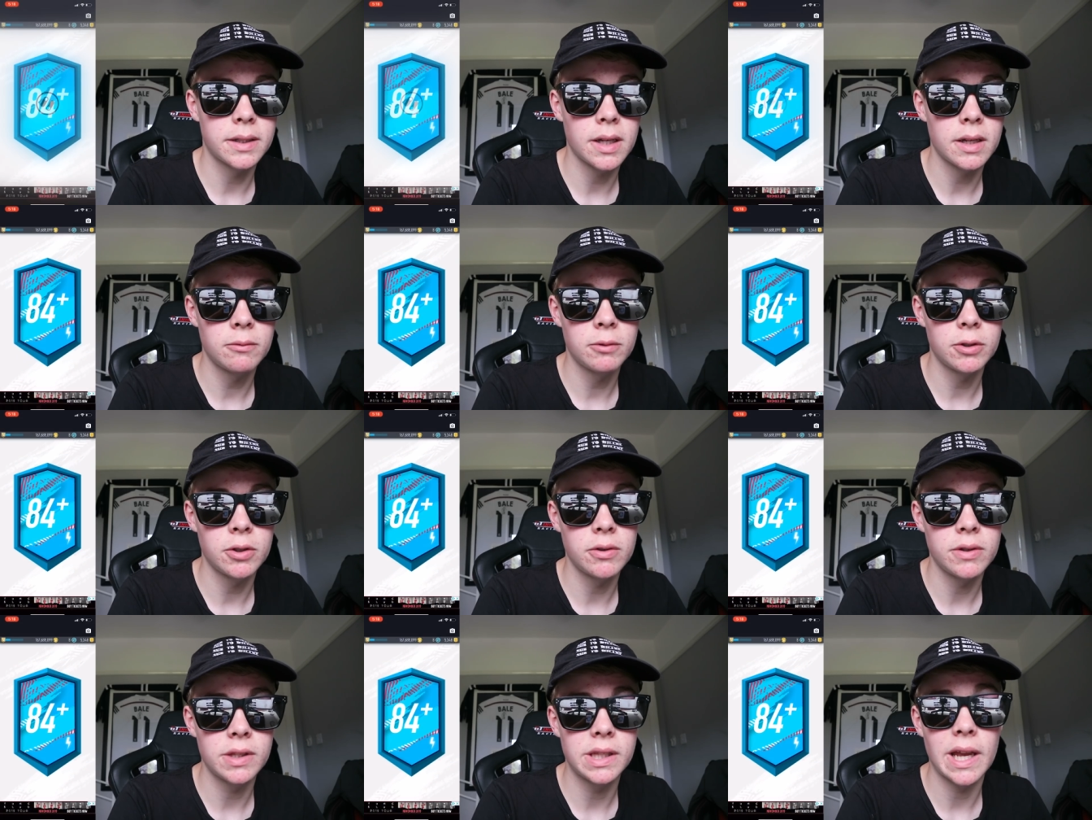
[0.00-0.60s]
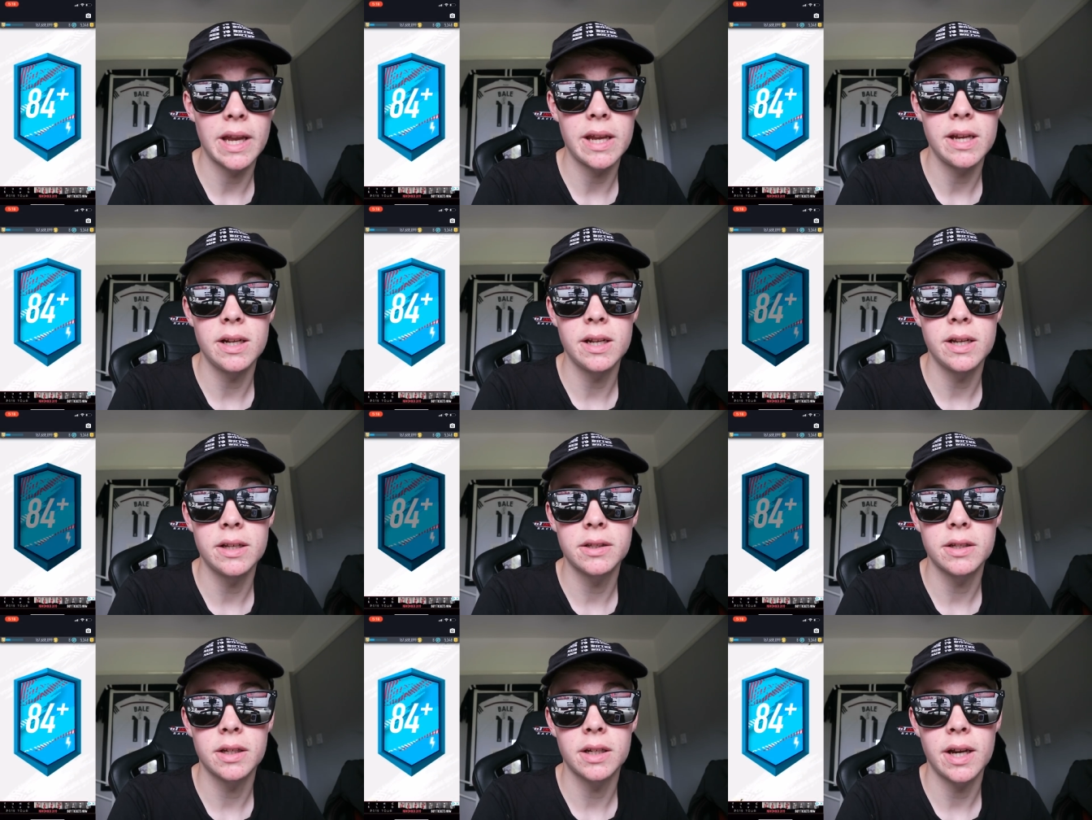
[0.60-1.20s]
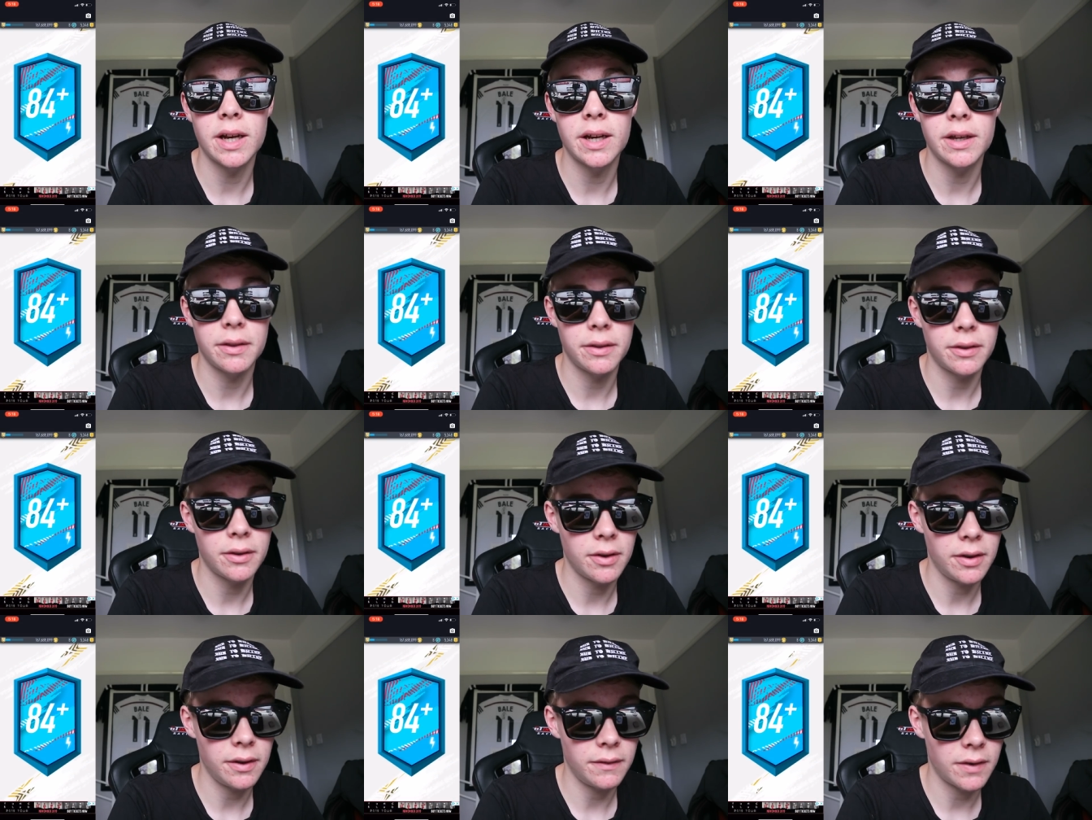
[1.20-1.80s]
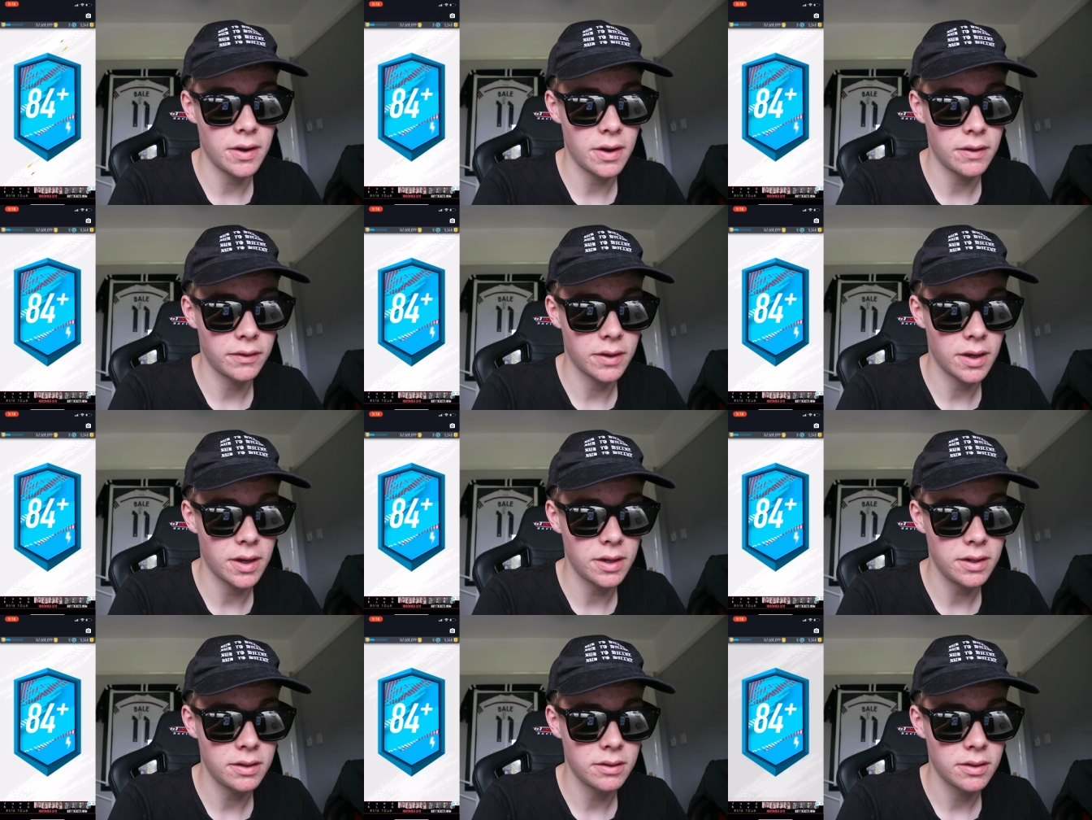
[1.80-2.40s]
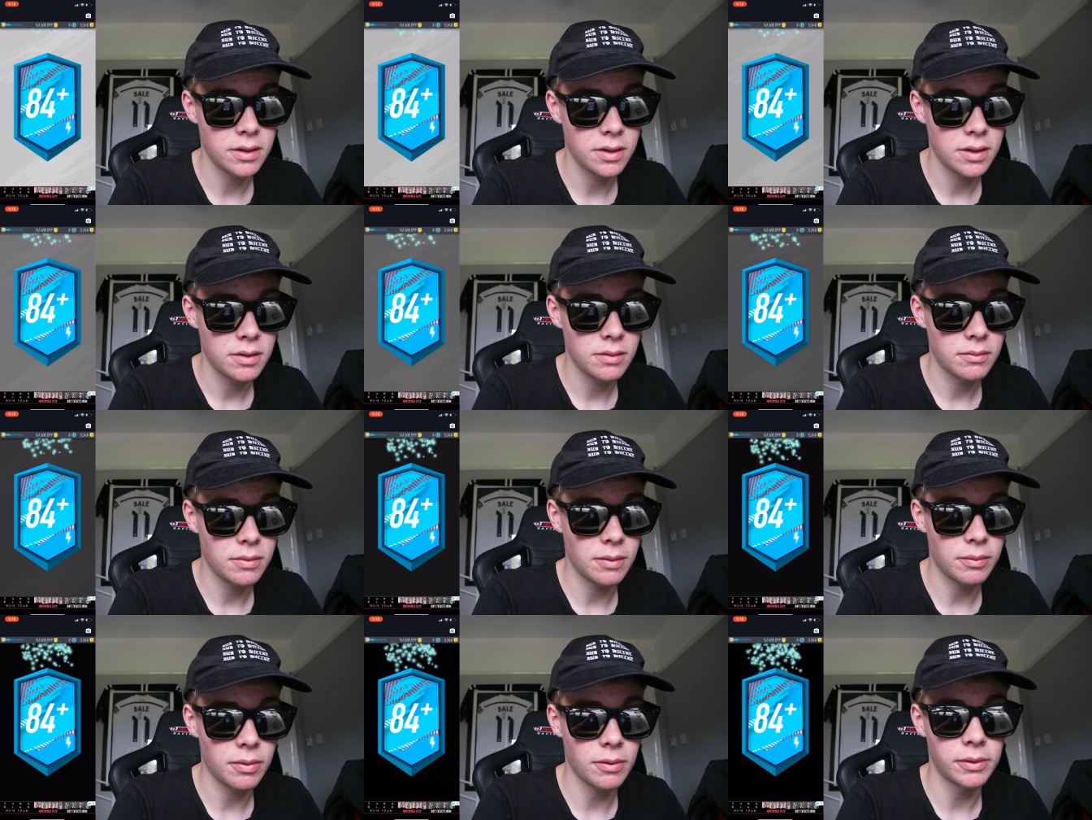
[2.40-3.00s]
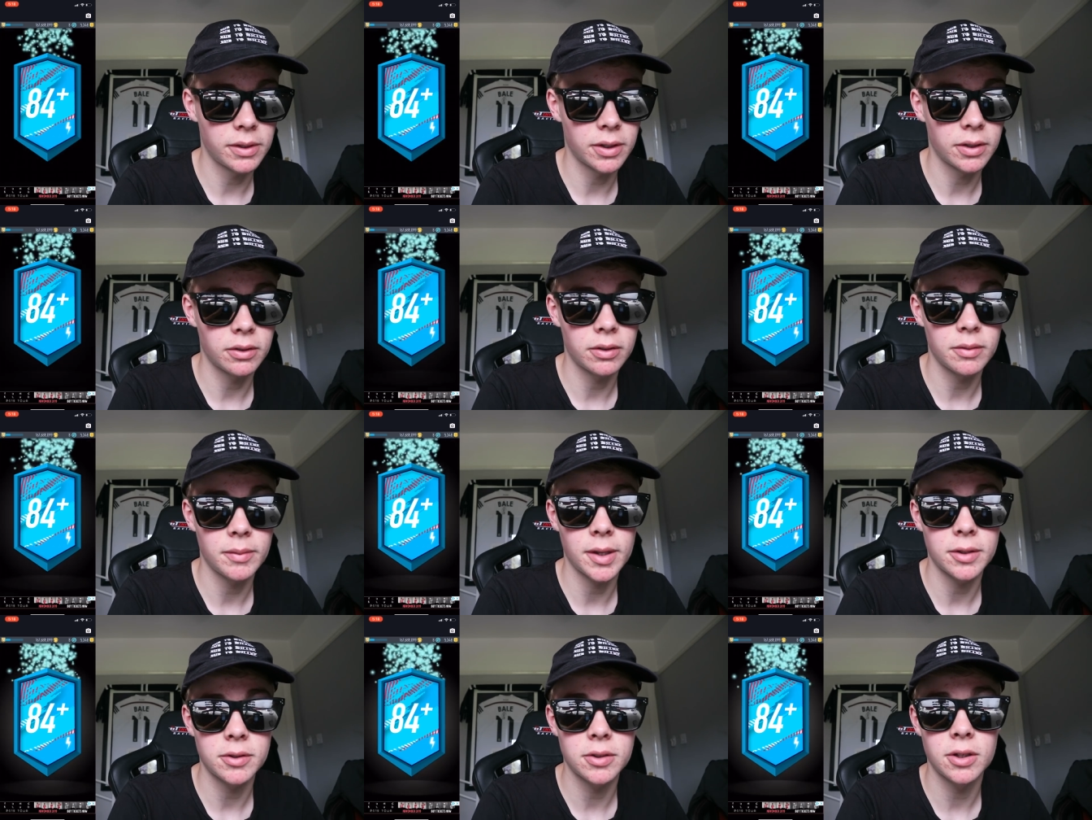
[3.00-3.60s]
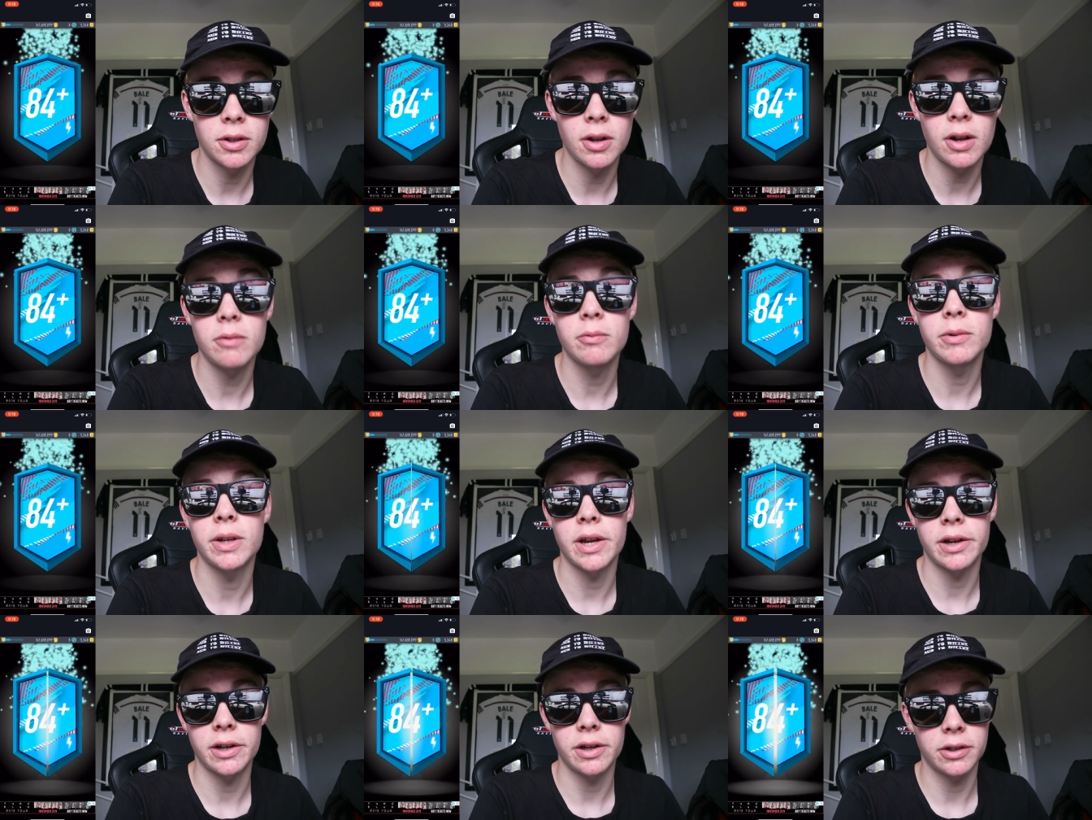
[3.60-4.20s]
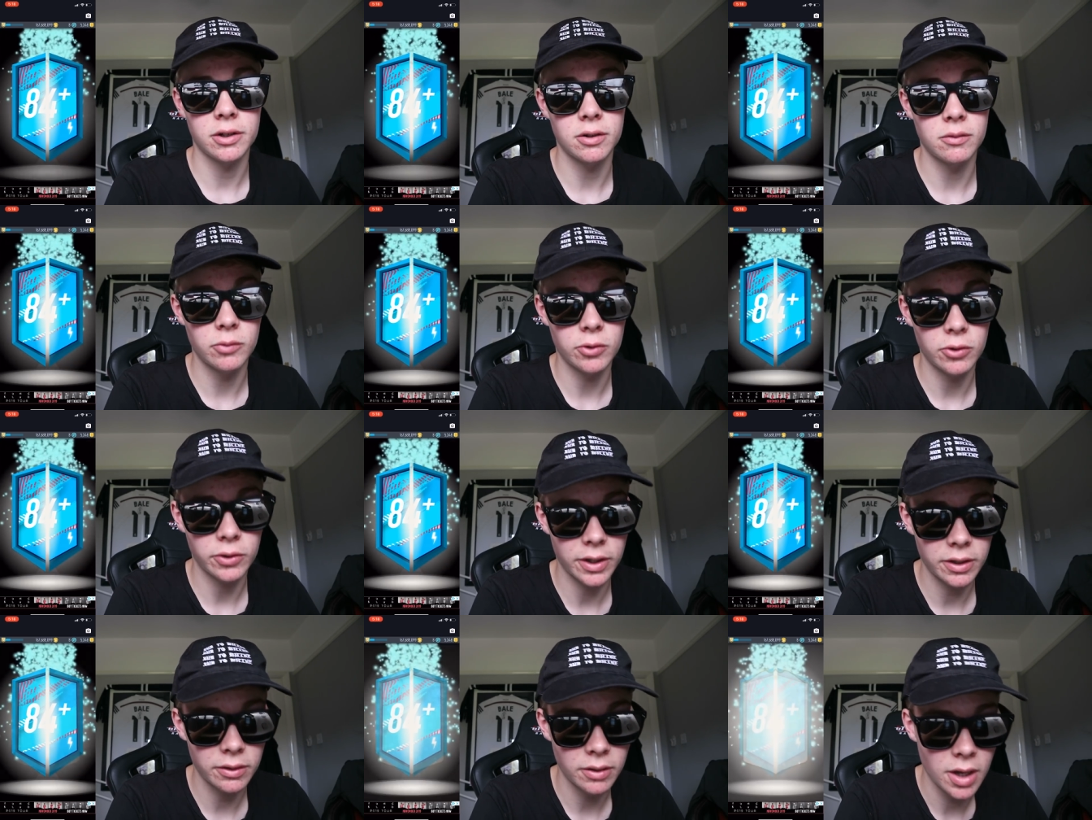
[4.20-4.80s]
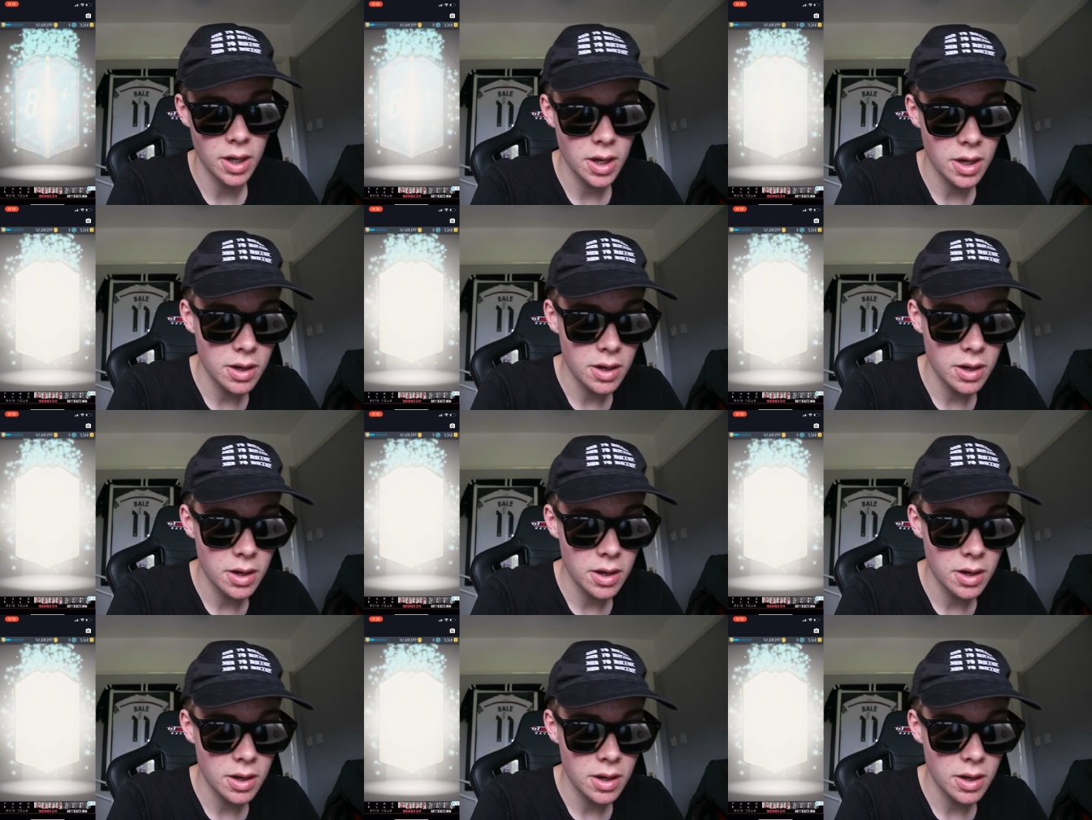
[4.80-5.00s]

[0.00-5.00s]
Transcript: I said, we're doing daily until I hit 35 ki am probably not going to be able to do that. We get an icon walkout.